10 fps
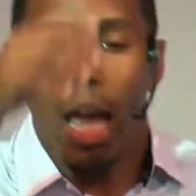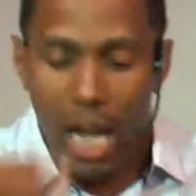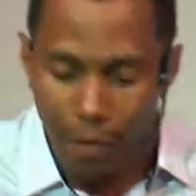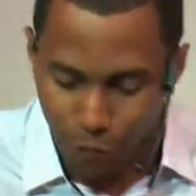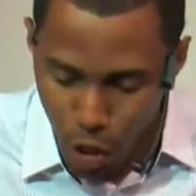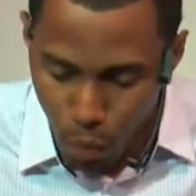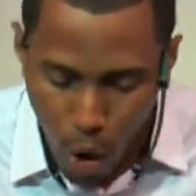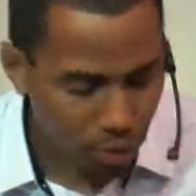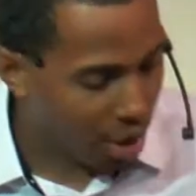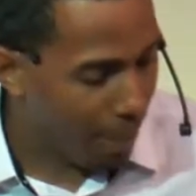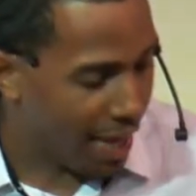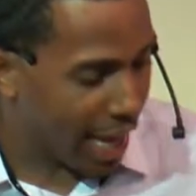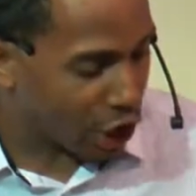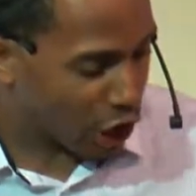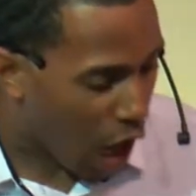If you want to be
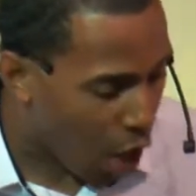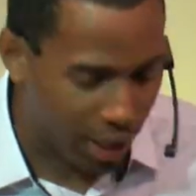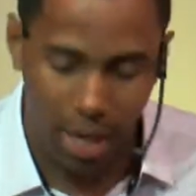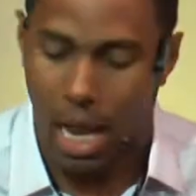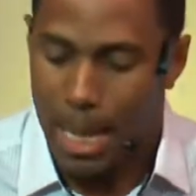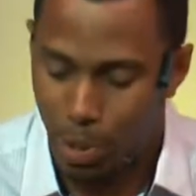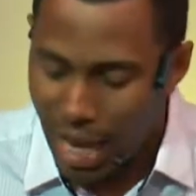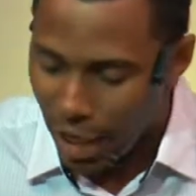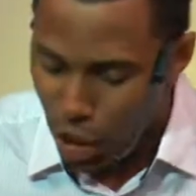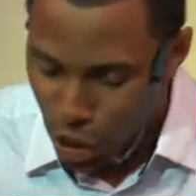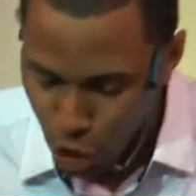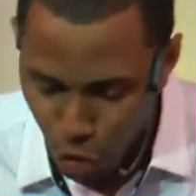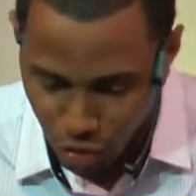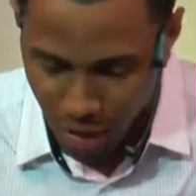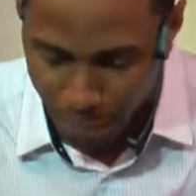exalted, you got to use the